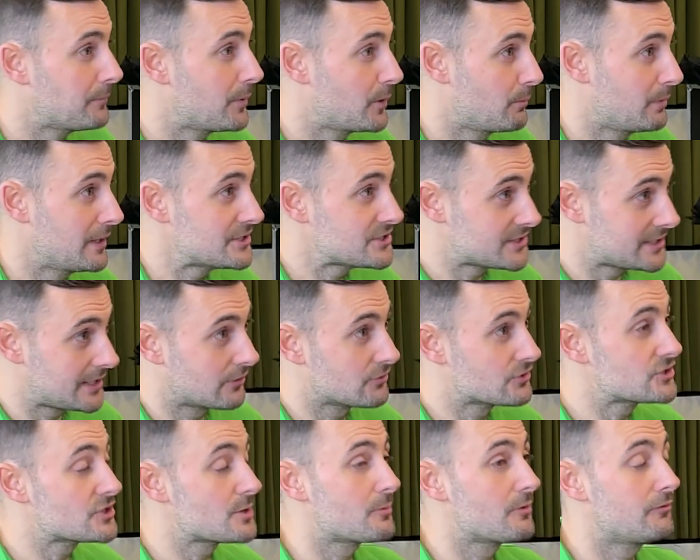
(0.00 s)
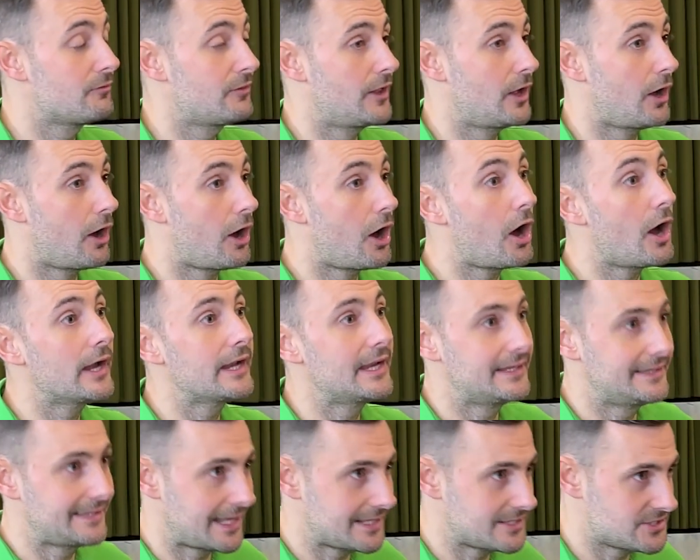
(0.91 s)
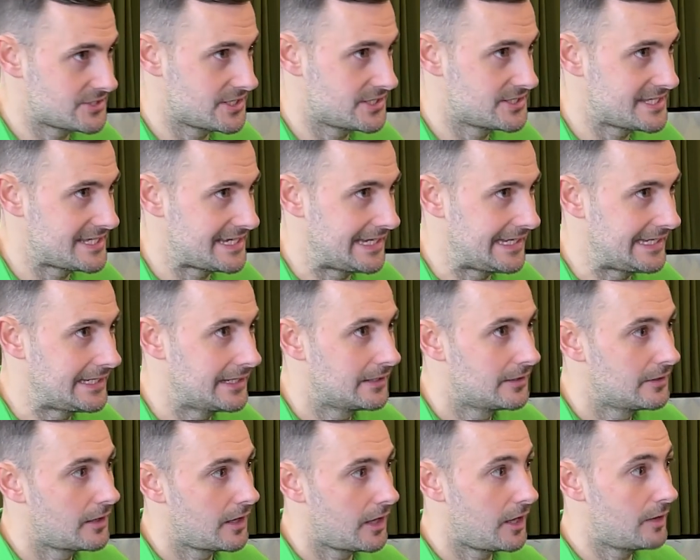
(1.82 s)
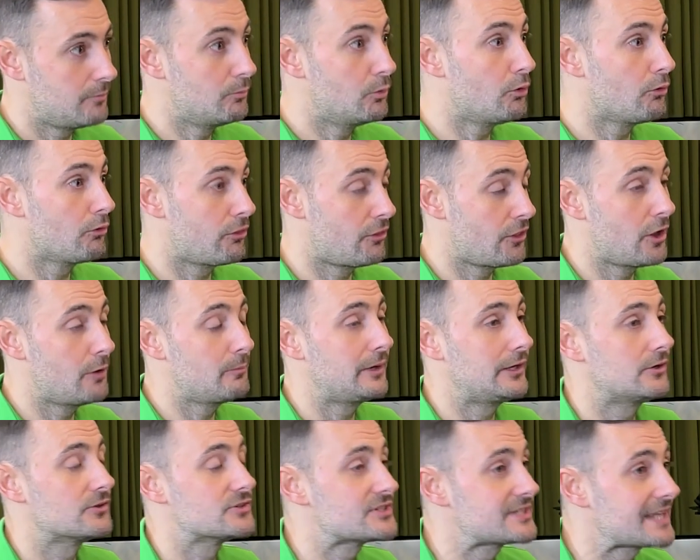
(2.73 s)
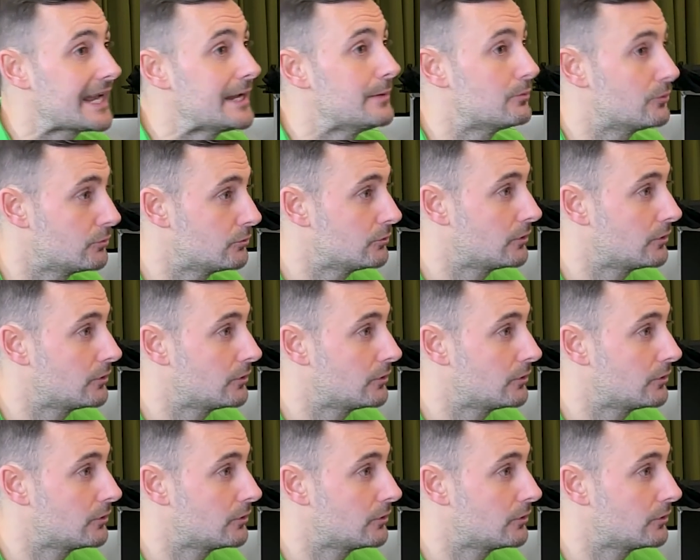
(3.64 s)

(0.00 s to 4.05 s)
publicity on some of the higher density, more thermally unstable